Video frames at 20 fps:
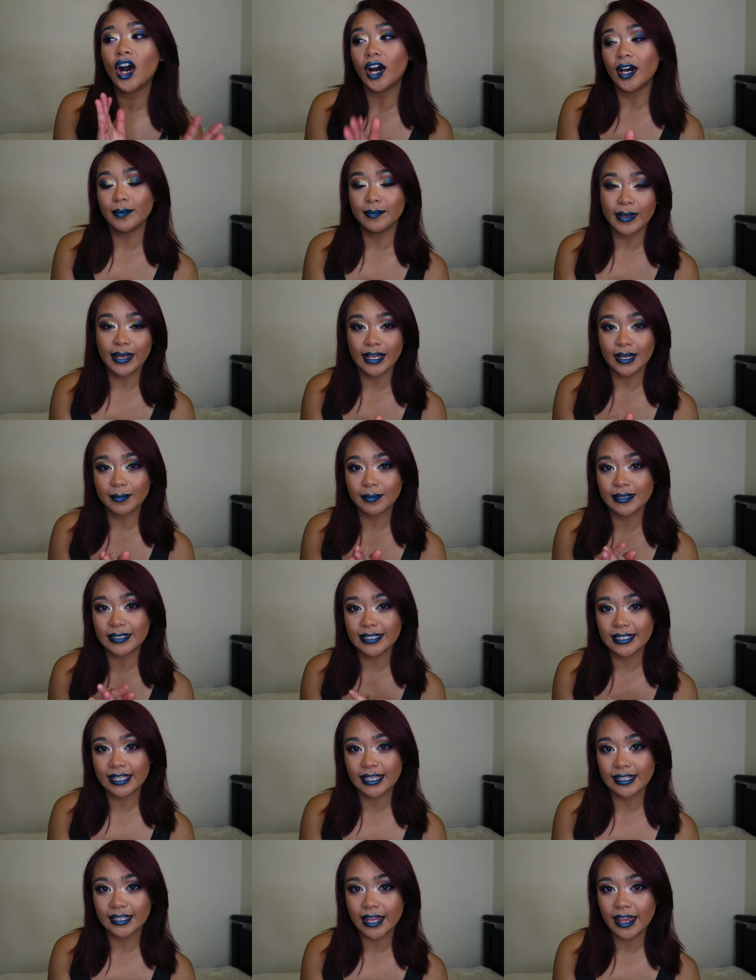on makeup and
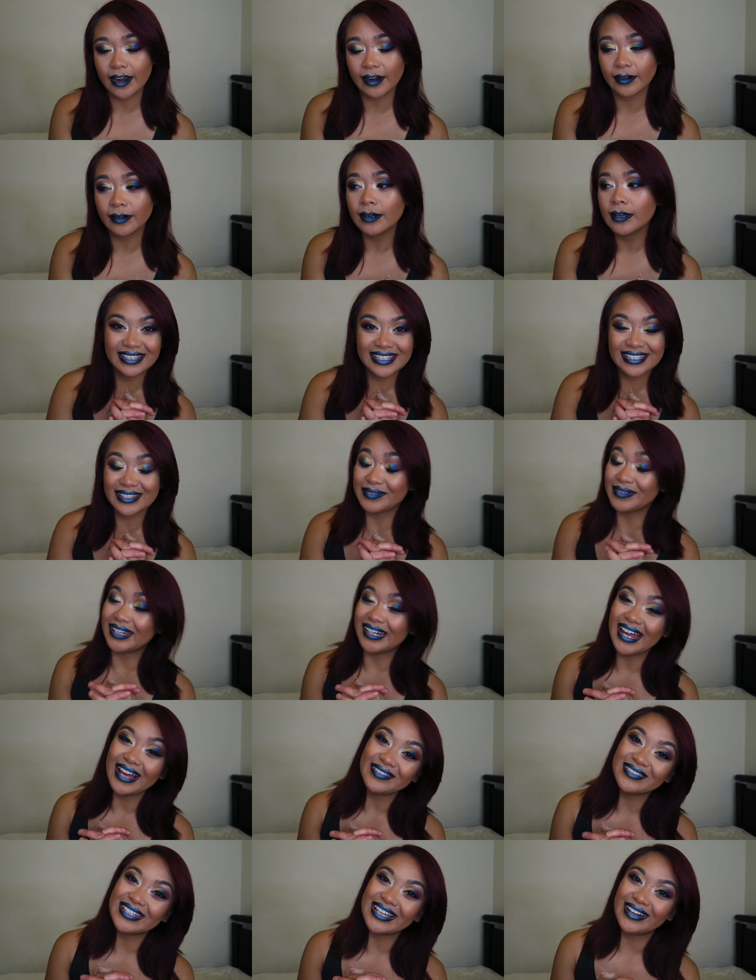skincare. So I'm
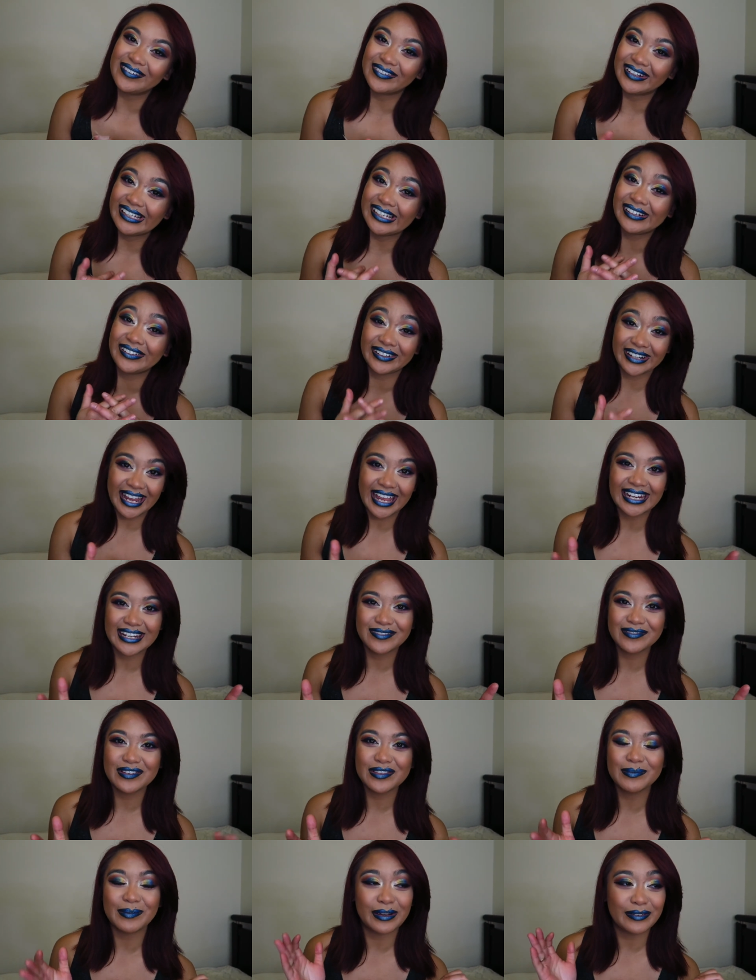gonna have to get really
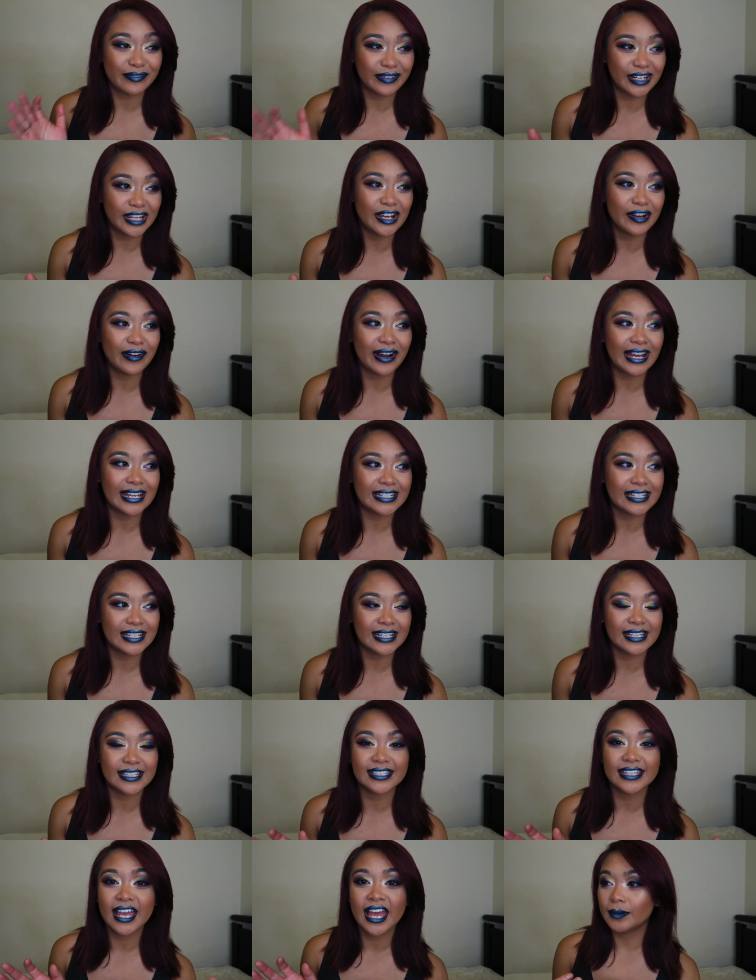creative with my video
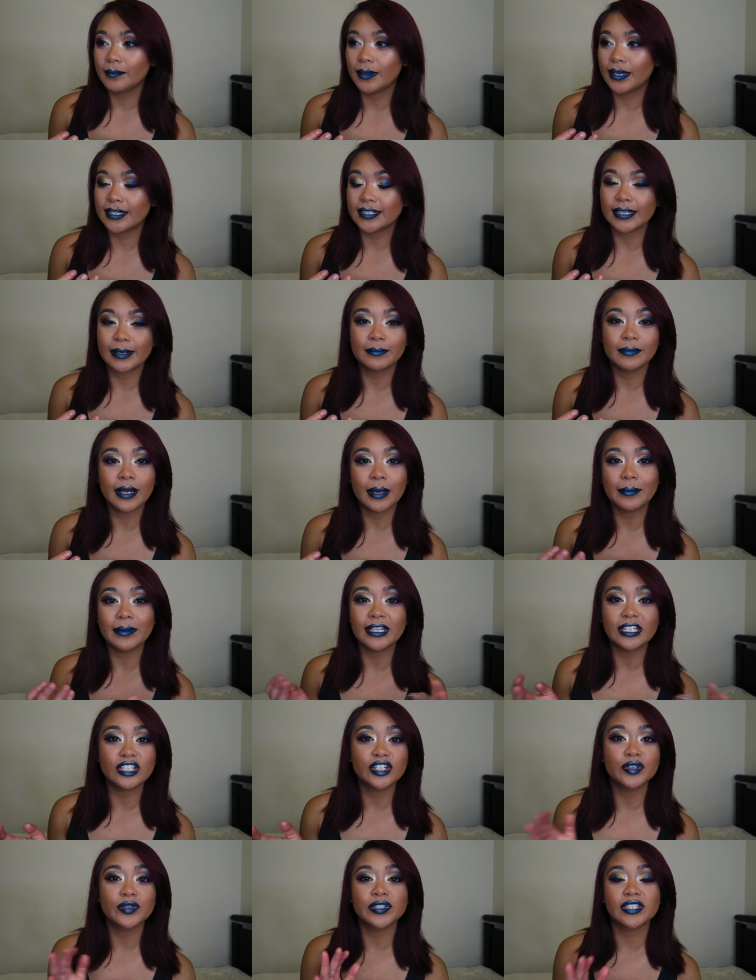ideas because I'm coming
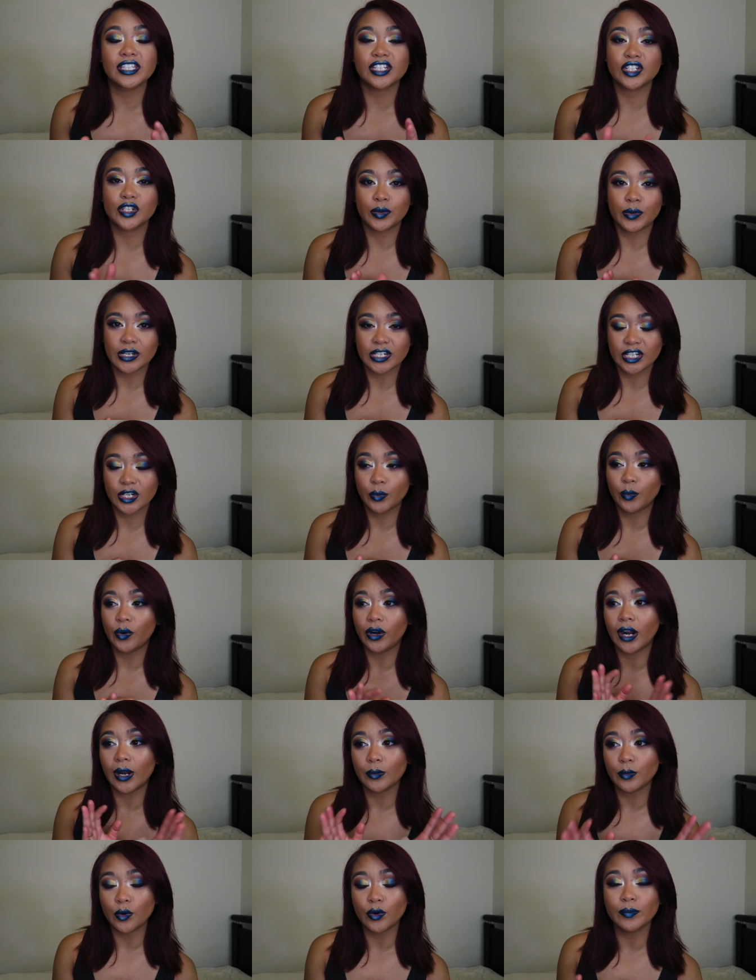into a situation where
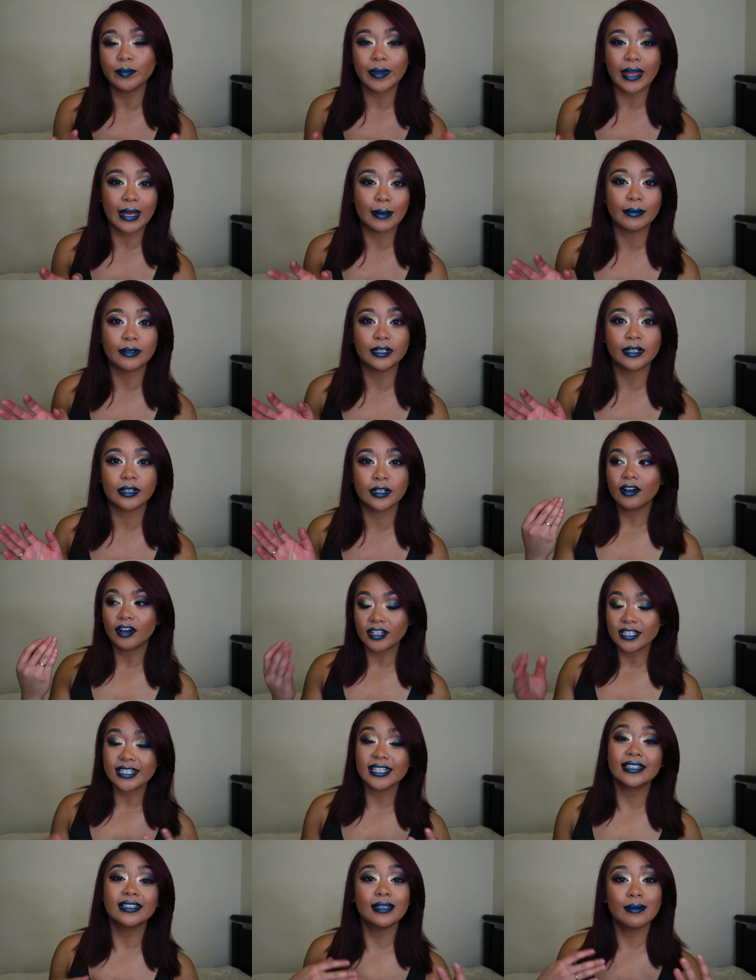I won't be able to
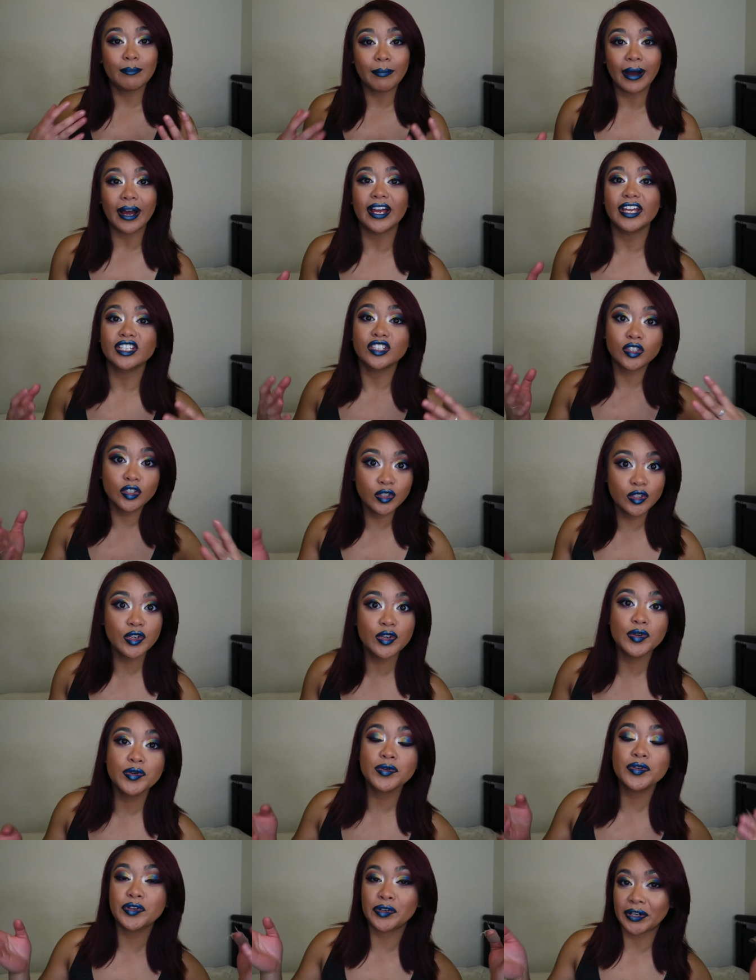constantly buy
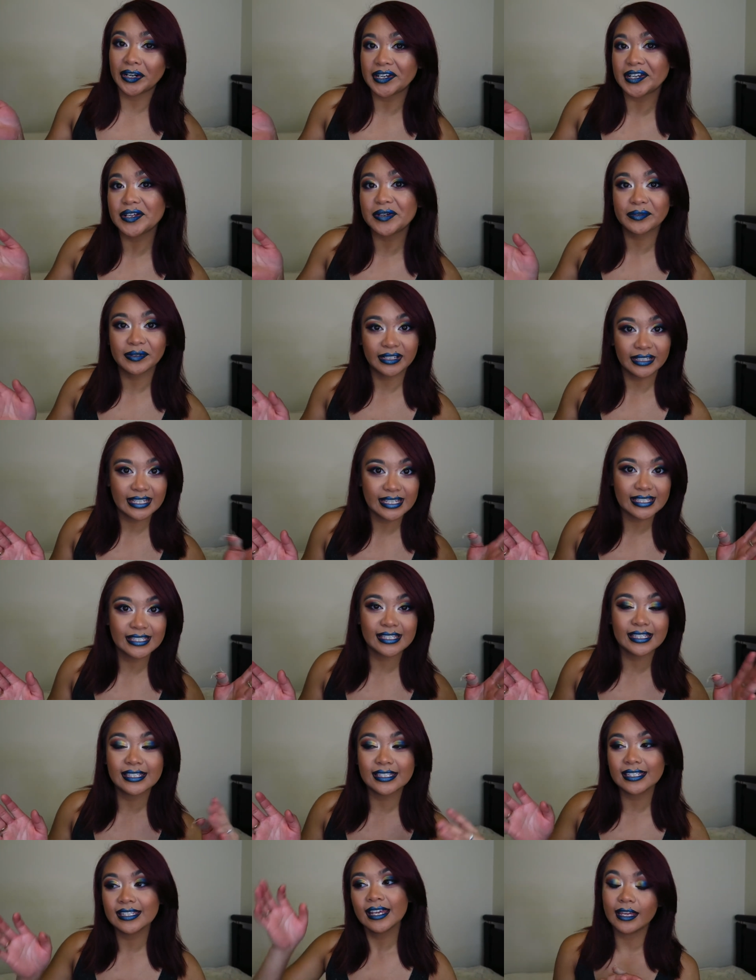new trending
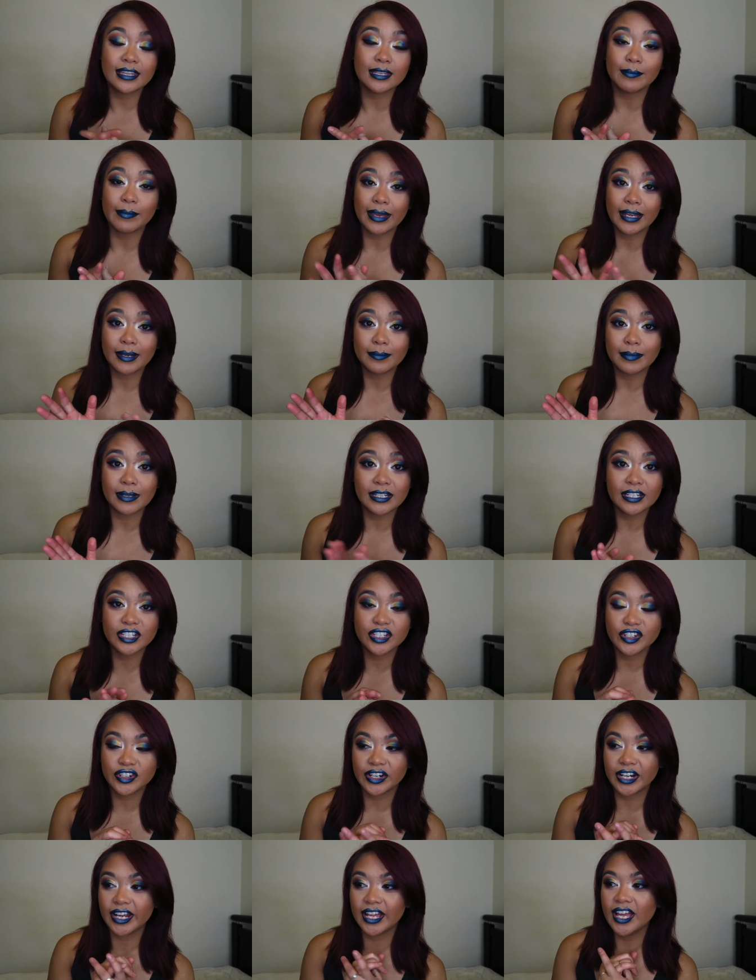releases in the makeup
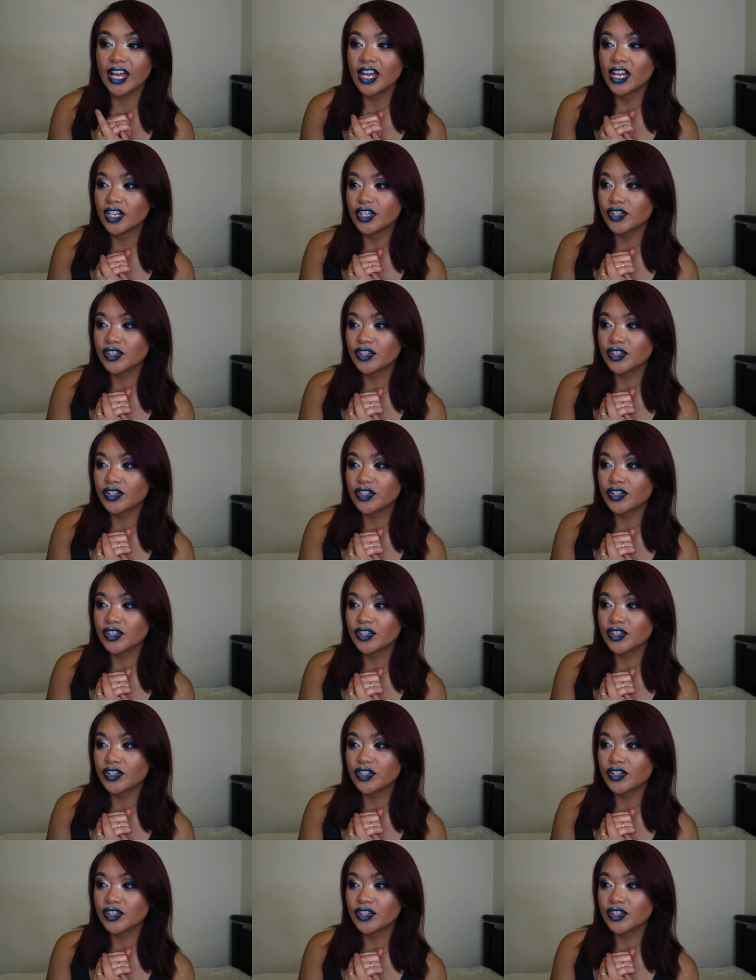industry.